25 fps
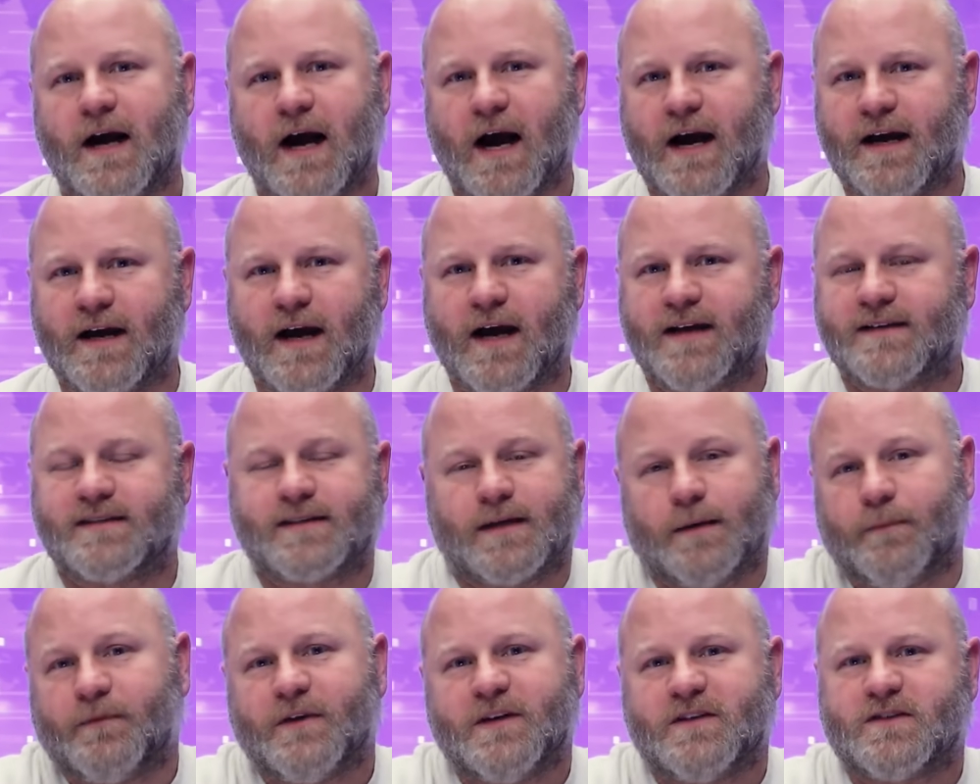I
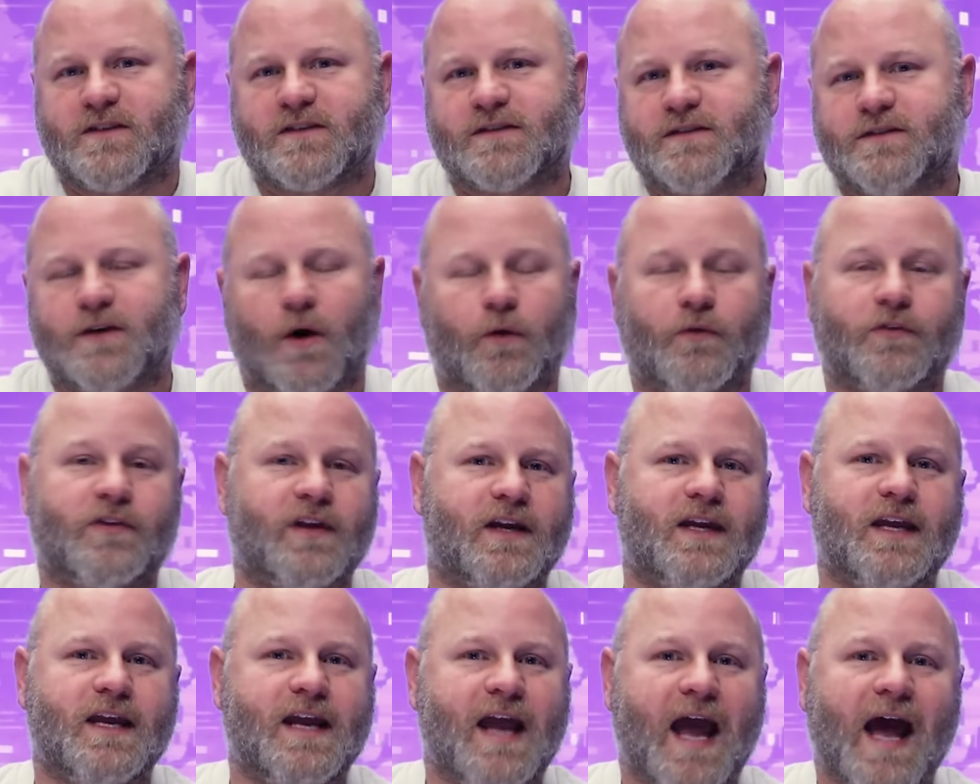simply just don't
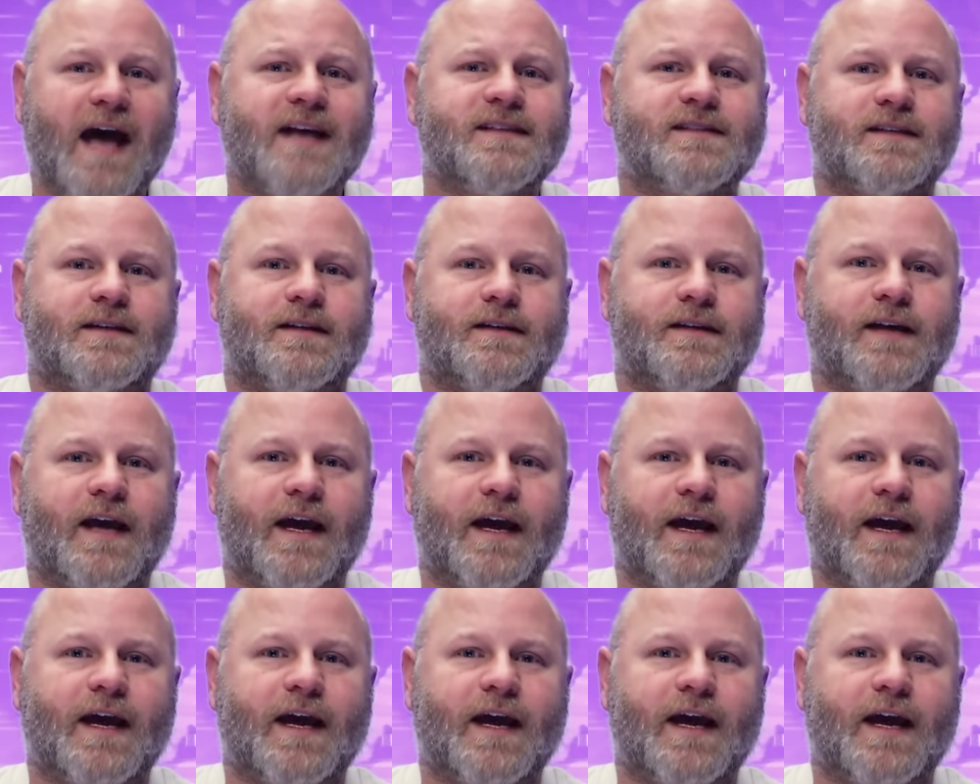think he has it.